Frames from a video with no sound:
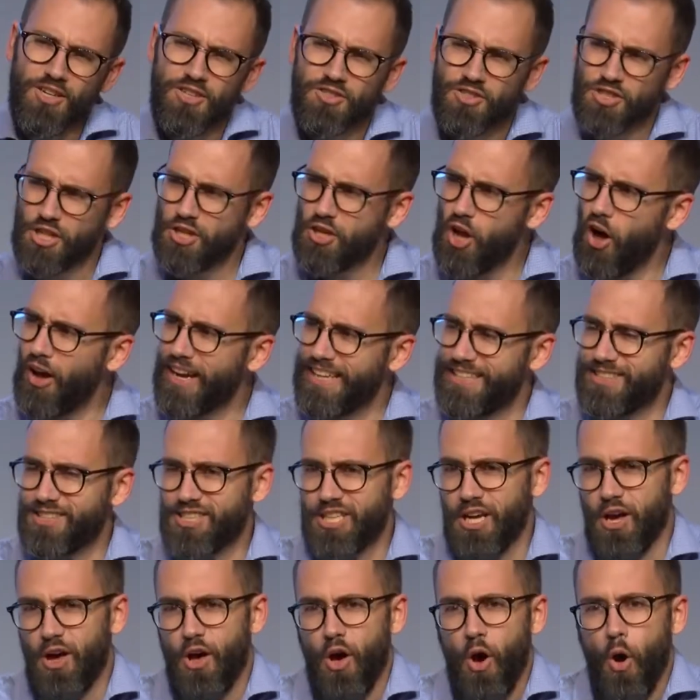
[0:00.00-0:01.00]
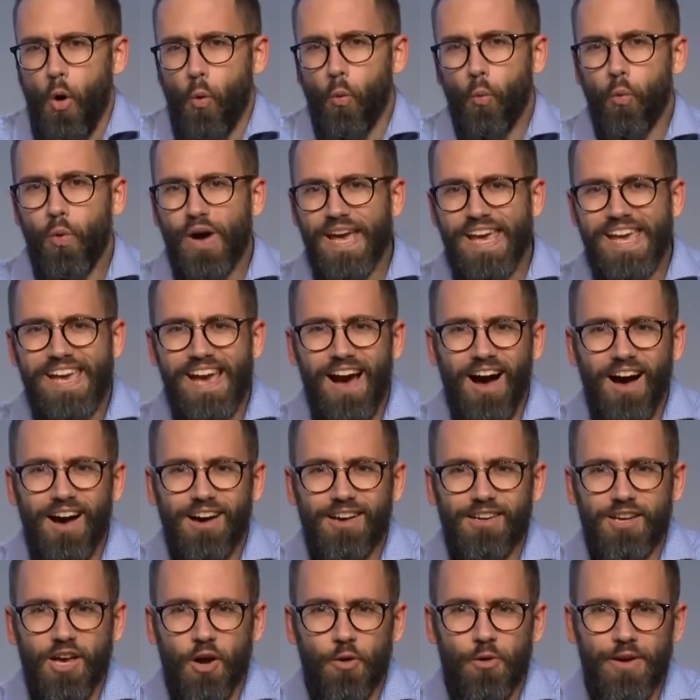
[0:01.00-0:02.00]
Tonight, we
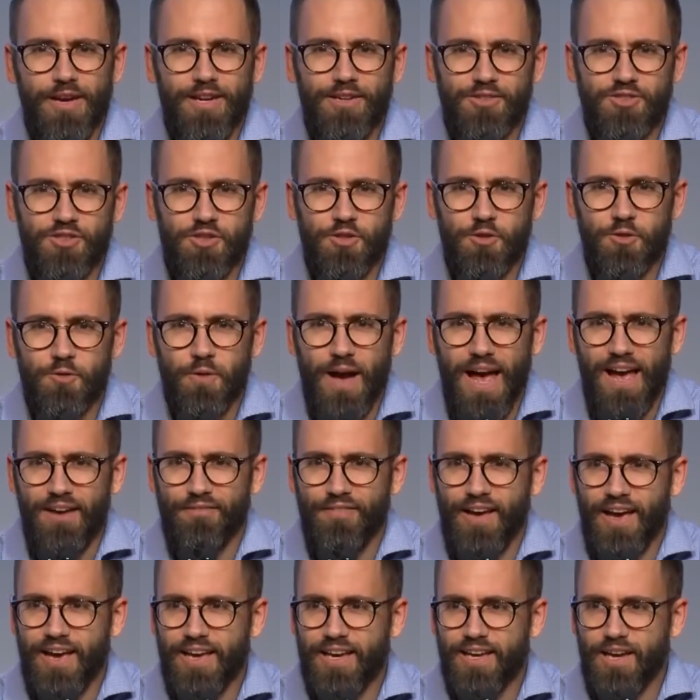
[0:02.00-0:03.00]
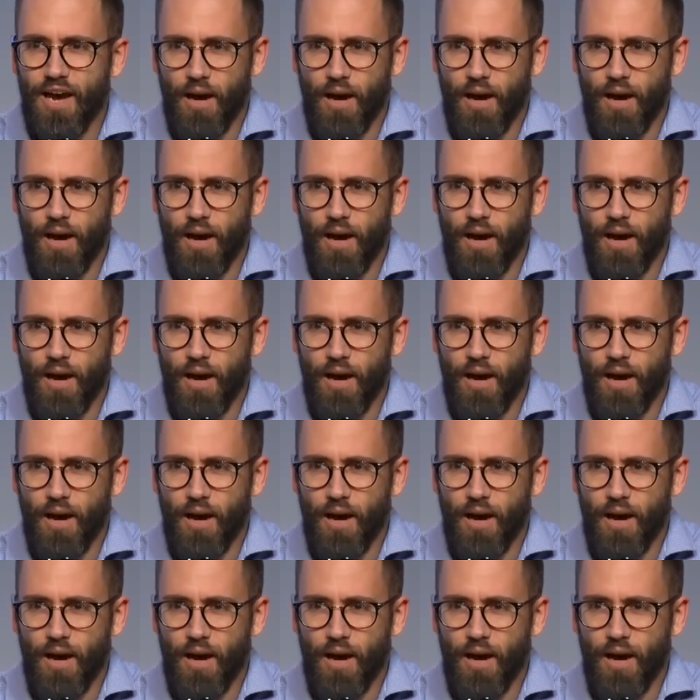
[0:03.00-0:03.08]
are going to have a.